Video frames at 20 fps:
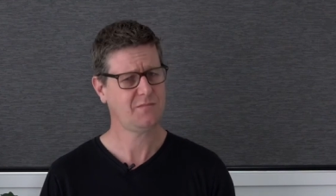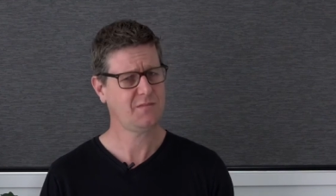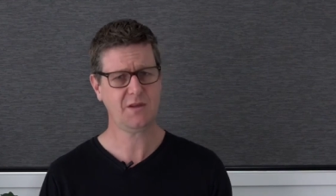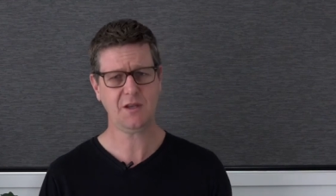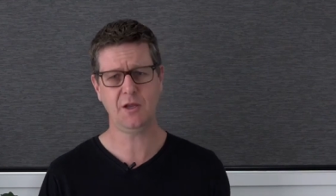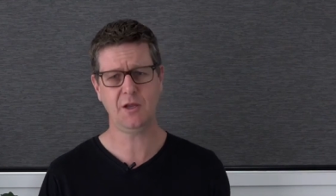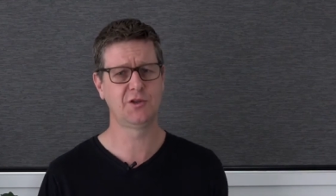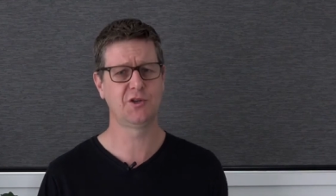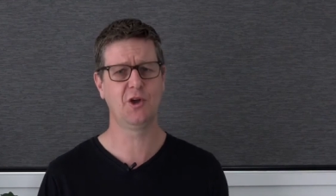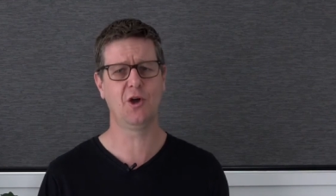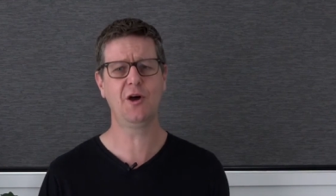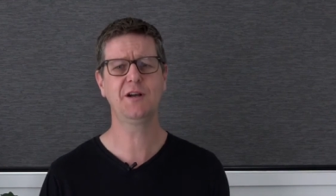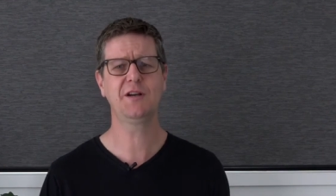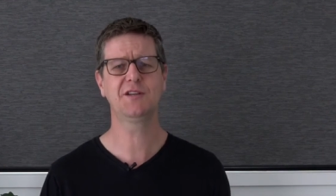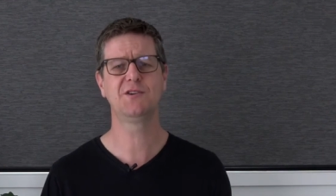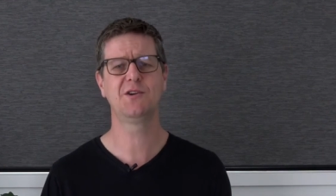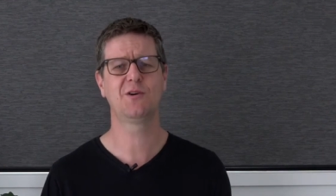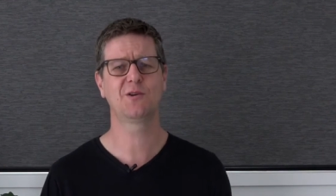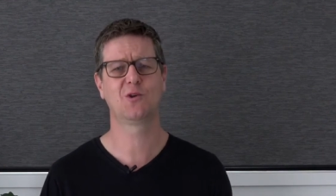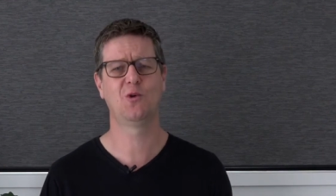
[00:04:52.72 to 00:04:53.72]
God
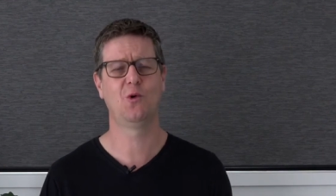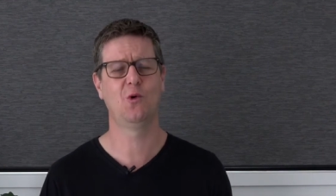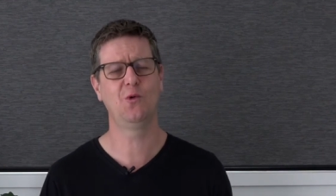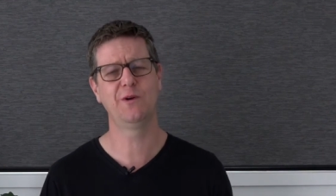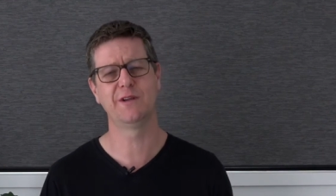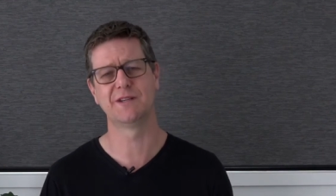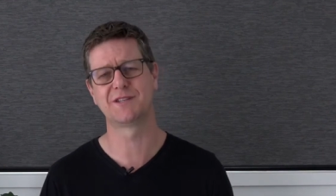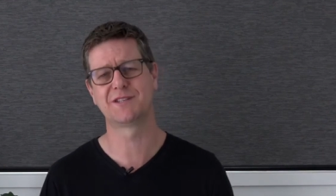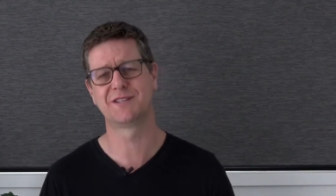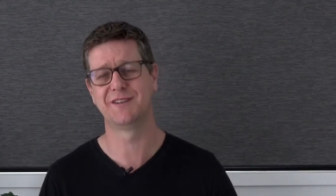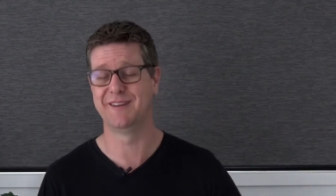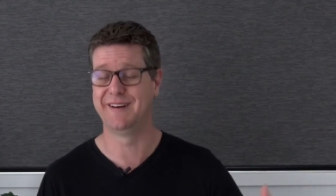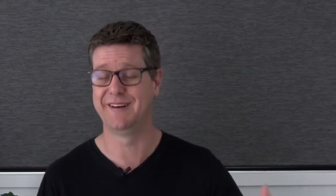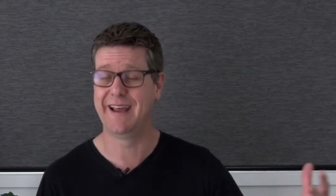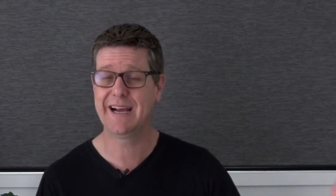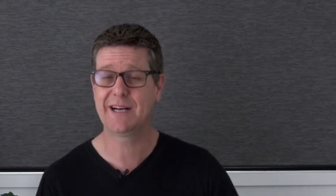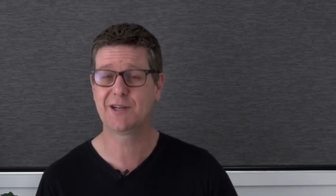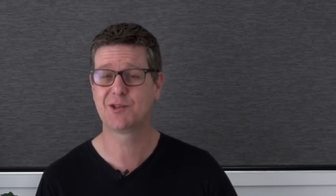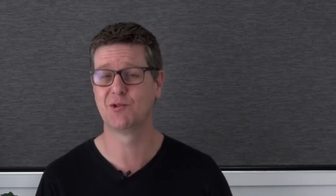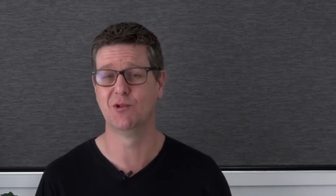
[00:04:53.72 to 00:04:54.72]
has not called us to the
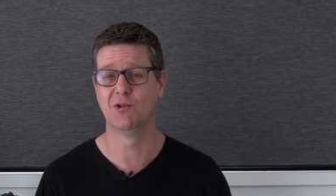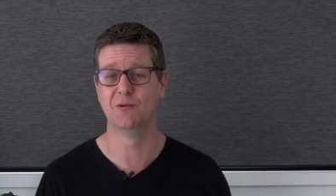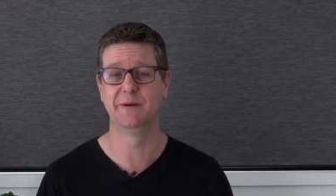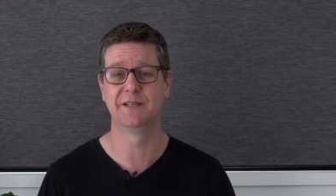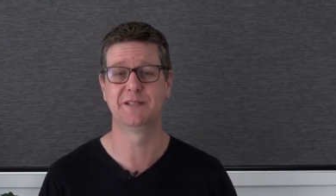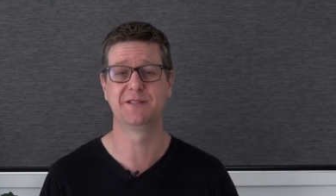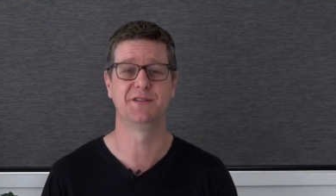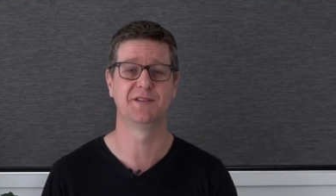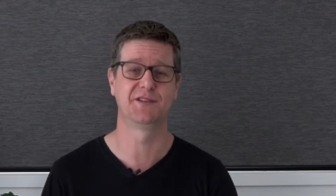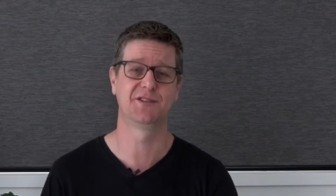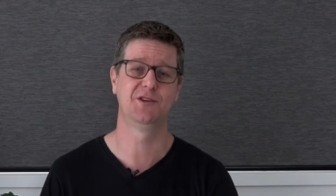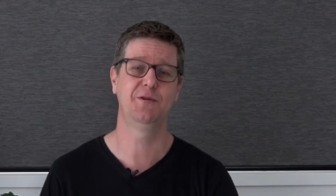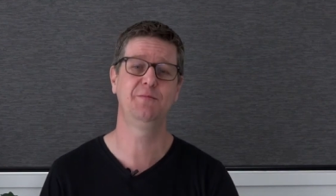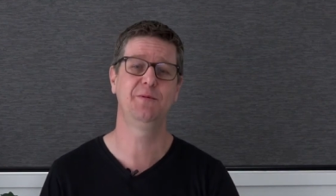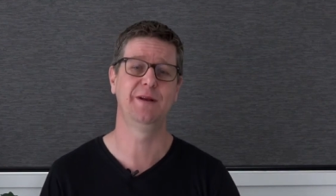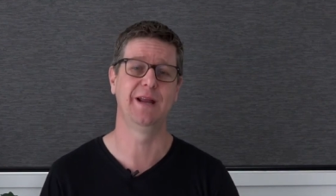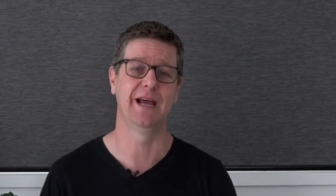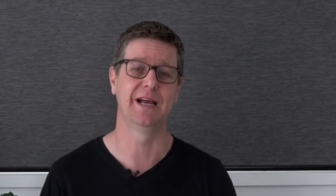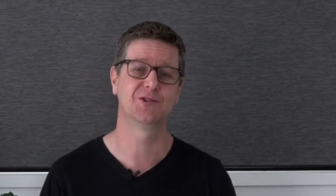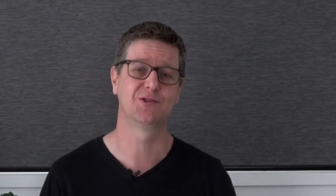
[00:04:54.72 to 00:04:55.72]
natural, but to the
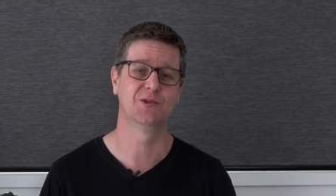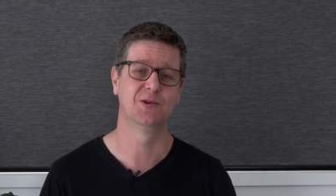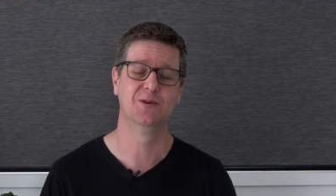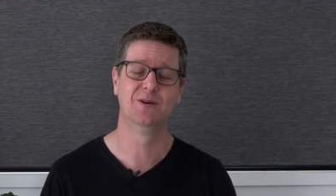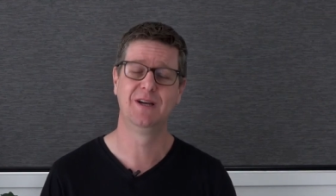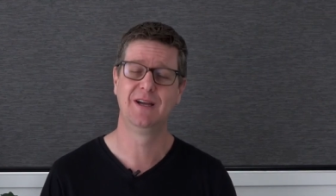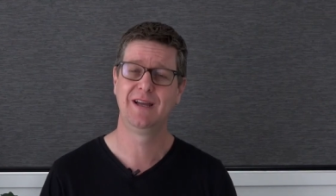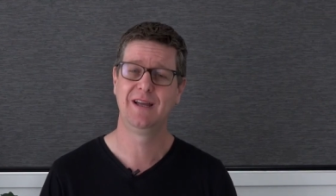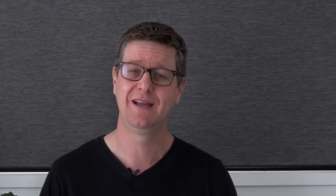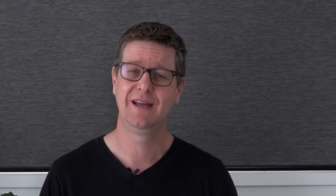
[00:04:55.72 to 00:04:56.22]
supernatural.